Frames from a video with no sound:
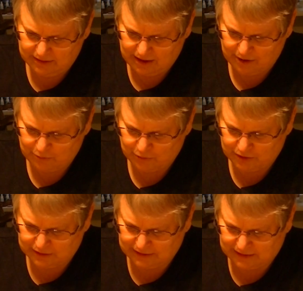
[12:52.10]
I
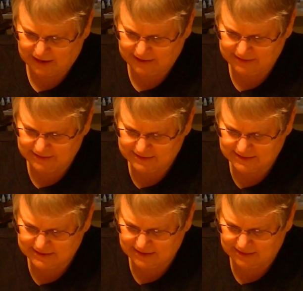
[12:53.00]
really like
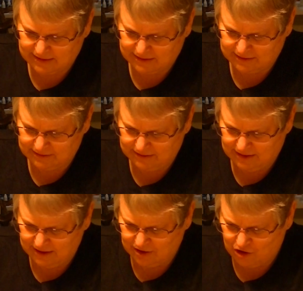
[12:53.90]
this in the
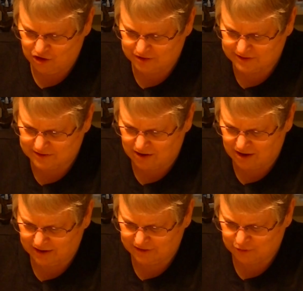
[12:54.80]

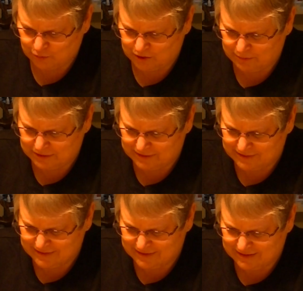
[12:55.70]
cardstock and the
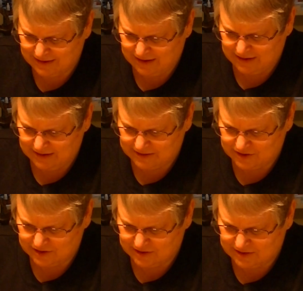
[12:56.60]
ribbons.
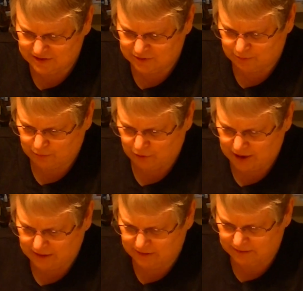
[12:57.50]
It's just such a
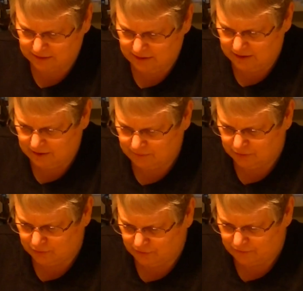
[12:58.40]
bright,
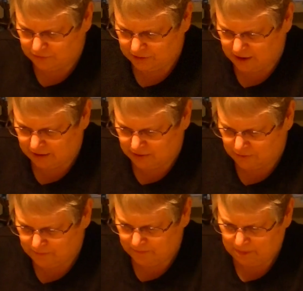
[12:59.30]
beautiful
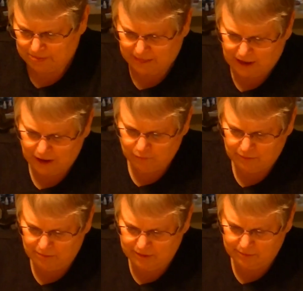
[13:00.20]
yellow.
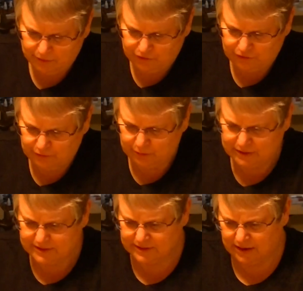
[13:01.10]
Remember too,
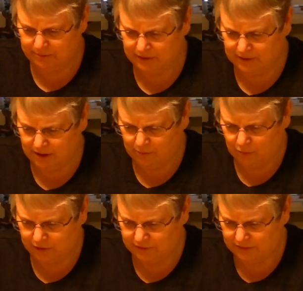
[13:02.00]
with Stampin' Up,
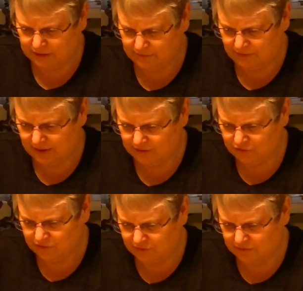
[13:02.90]
one of the
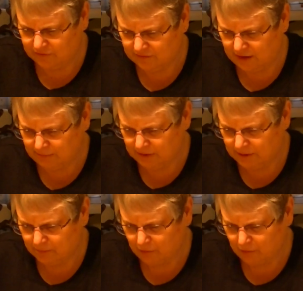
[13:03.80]
advantages to Stampin' Up